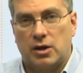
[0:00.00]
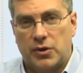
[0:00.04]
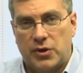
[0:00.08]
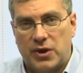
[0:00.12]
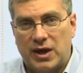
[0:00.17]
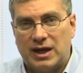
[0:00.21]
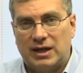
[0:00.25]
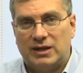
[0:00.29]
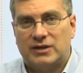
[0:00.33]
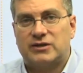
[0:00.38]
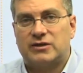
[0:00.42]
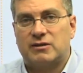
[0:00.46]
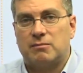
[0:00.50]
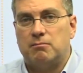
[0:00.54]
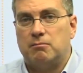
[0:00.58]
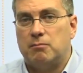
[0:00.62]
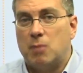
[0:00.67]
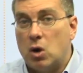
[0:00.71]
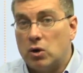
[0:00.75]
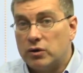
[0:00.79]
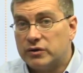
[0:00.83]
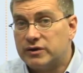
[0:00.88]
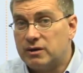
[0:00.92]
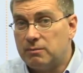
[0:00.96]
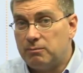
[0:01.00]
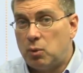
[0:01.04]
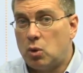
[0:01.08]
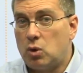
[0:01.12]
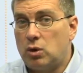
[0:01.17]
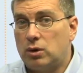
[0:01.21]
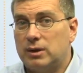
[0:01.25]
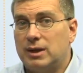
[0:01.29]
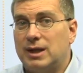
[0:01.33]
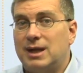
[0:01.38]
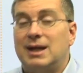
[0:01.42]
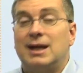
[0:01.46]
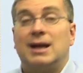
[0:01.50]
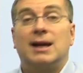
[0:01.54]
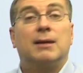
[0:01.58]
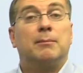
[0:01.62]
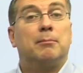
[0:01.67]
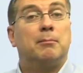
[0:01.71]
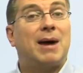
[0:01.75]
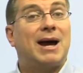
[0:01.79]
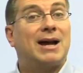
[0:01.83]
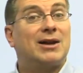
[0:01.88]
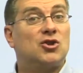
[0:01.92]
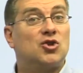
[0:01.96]
thinks, most importantly,
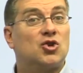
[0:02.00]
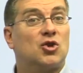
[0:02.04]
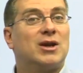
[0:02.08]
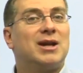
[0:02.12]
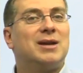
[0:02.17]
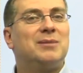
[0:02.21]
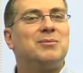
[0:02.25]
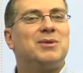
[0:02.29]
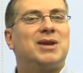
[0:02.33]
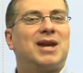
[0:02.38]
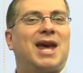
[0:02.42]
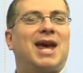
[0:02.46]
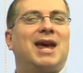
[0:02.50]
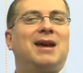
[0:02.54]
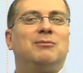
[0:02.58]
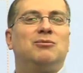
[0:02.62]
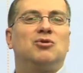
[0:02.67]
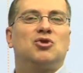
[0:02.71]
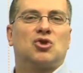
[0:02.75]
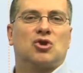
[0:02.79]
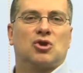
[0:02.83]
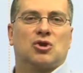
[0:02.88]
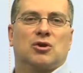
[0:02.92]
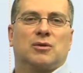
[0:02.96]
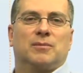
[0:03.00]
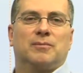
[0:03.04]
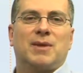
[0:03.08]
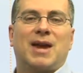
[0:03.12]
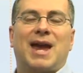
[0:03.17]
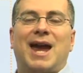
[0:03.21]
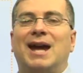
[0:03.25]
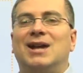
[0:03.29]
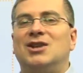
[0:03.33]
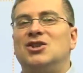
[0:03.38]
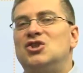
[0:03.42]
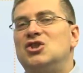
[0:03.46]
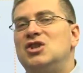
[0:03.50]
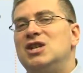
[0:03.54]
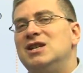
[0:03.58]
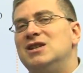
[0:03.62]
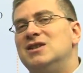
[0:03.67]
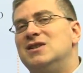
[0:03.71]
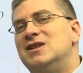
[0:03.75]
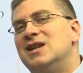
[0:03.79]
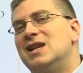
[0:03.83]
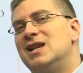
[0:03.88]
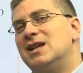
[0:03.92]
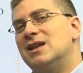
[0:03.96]
my dream came true. And she
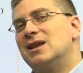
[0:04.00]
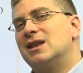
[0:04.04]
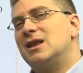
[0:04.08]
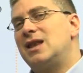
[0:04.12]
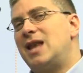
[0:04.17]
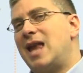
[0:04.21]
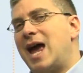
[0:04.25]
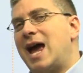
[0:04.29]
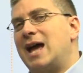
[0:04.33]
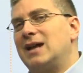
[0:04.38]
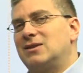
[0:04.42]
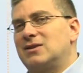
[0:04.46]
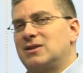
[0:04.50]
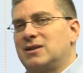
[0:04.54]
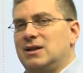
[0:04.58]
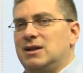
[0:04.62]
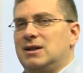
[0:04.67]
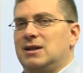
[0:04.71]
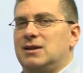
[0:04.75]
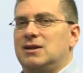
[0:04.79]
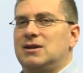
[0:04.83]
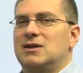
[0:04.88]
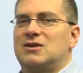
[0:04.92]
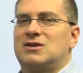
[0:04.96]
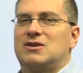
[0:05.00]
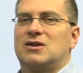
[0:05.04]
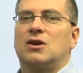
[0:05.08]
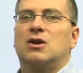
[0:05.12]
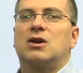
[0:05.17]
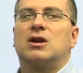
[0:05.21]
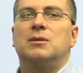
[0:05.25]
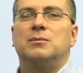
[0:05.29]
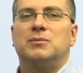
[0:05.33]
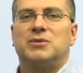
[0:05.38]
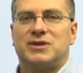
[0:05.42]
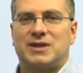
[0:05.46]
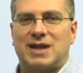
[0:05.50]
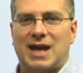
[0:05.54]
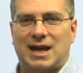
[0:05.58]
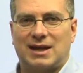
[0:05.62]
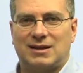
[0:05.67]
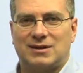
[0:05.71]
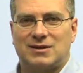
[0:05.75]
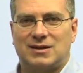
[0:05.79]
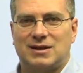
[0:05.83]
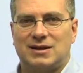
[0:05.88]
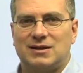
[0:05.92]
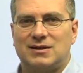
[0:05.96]
didn't let the
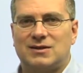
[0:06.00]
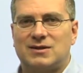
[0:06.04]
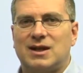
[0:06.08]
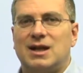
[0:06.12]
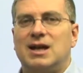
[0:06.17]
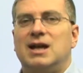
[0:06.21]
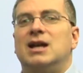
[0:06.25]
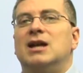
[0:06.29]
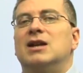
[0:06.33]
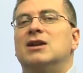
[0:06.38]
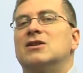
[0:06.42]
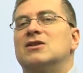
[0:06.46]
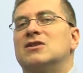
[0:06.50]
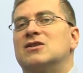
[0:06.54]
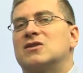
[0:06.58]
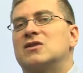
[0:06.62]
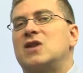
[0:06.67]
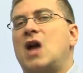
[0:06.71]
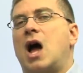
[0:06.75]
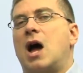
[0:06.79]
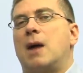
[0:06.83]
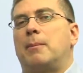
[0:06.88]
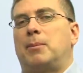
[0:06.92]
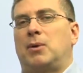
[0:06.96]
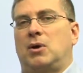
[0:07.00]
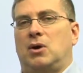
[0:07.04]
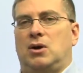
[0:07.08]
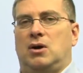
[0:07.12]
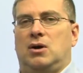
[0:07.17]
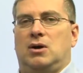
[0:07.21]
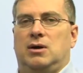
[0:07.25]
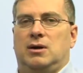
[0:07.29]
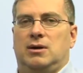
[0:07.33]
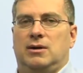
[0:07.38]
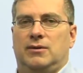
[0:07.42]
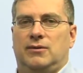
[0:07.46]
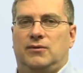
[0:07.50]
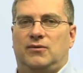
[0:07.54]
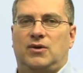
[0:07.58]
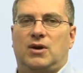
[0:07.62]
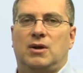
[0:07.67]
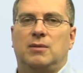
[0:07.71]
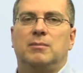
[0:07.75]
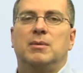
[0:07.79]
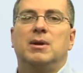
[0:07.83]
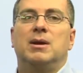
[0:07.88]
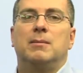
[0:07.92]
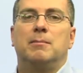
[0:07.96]
circumstances stop her
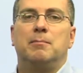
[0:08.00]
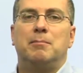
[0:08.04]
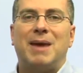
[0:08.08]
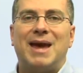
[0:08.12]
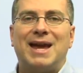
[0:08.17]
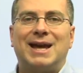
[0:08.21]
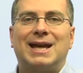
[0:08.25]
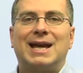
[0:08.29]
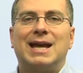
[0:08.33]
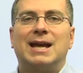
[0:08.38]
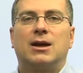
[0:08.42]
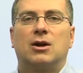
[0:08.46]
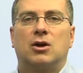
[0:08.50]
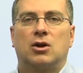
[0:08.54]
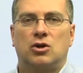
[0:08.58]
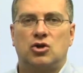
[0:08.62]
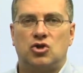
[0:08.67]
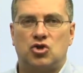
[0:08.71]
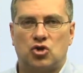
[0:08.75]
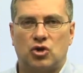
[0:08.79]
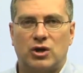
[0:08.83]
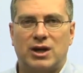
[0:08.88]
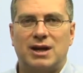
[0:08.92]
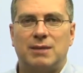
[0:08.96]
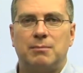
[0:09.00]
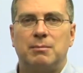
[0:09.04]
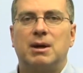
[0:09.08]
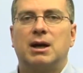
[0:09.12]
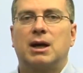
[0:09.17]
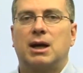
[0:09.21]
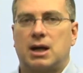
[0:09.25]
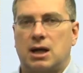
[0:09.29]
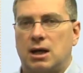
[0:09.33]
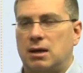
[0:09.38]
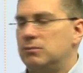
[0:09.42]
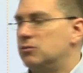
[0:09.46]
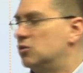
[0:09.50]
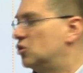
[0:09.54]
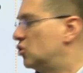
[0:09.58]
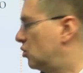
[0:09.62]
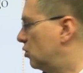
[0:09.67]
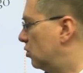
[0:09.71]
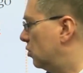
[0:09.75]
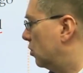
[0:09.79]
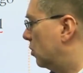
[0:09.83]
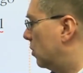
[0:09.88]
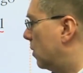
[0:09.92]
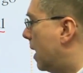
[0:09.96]
from making her dream come
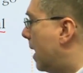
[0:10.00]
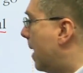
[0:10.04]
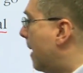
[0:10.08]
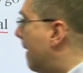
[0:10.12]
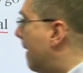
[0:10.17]
true.